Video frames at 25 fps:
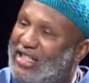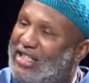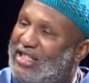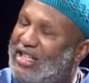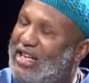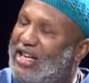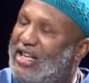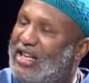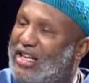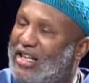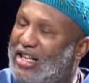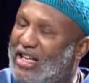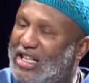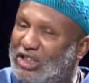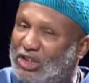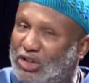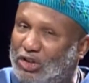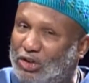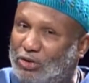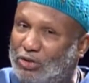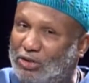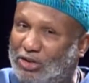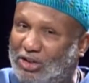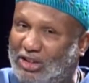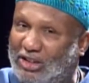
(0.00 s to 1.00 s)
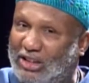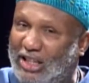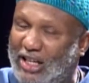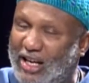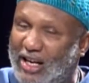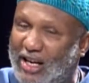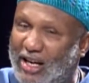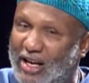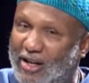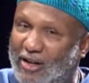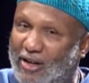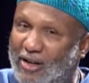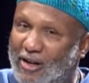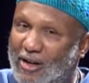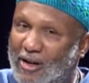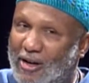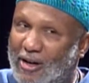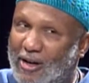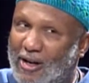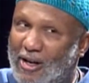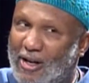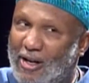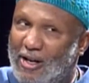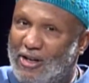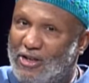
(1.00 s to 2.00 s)
did it, as you said,
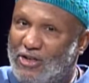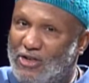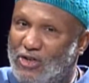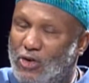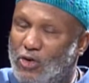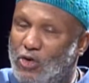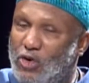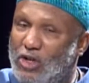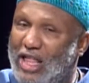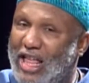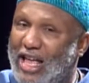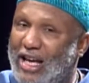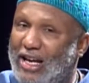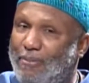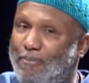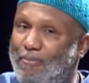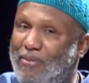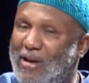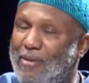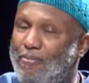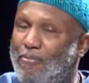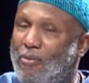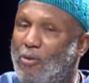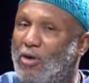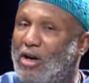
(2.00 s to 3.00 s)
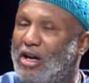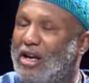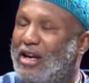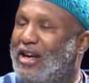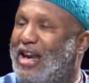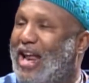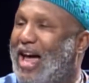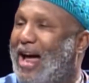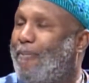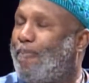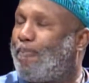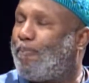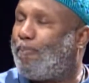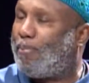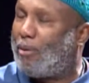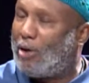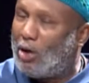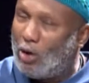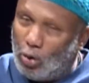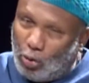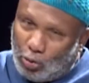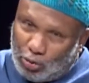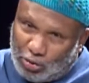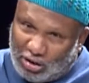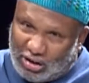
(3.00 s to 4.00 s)
so people could not
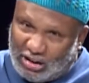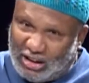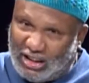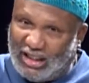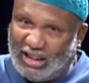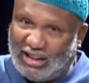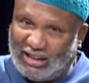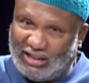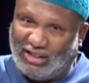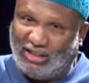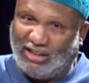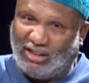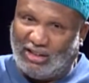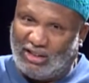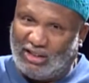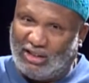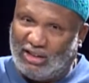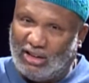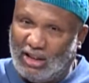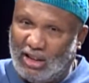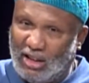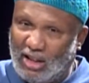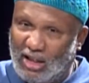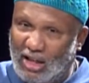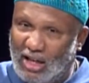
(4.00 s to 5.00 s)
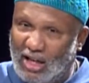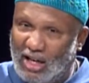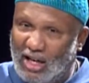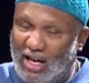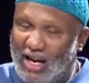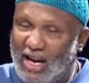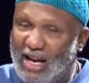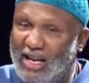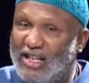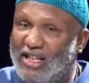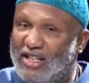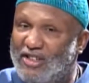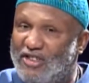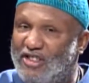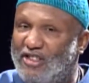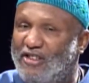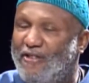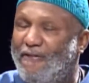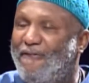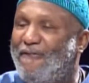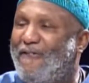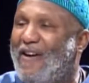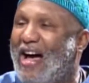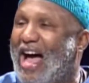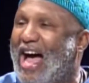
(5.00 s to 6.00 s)
protest against the
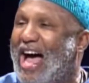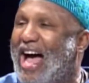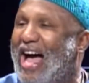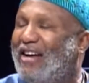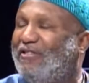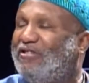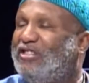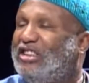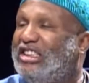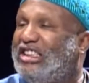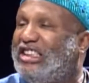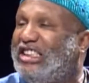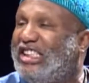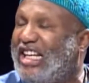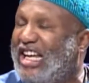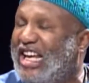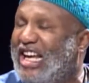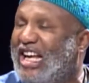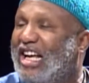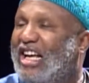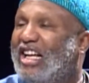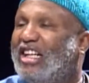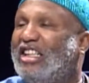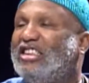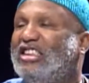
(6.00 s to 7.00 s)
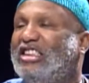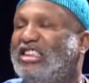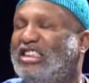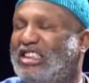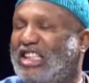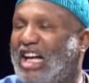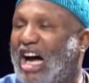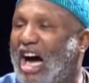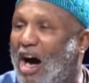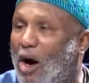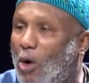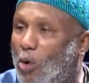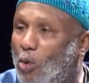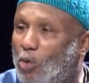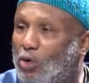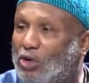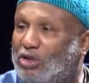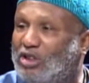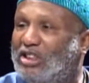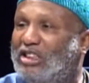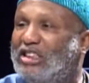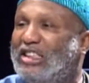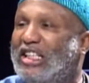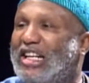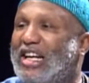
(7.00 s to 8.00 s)
5G
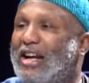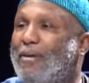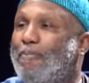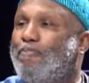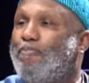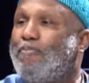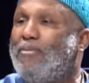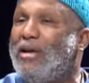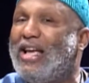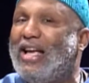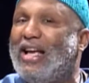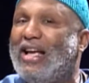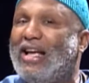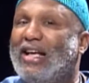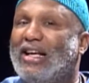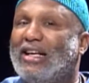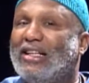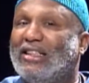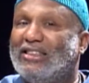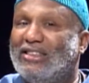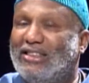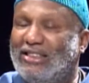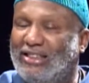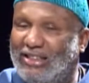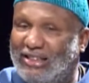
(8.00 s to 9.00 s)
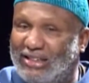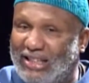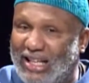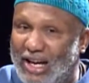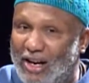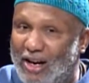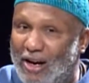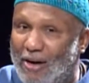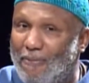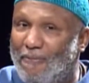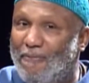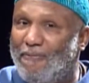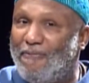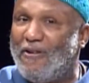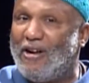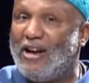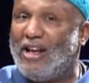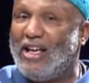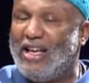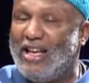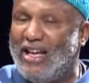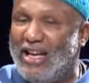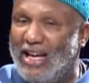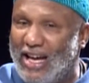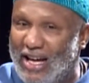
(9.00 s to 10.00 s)
towers that are being set up for
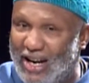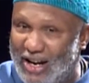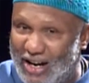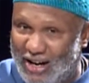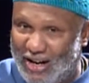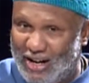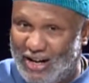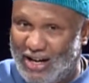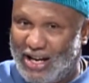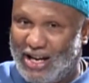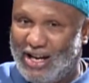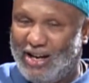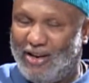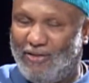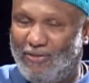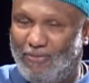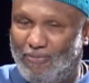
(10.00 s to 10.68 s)
the internet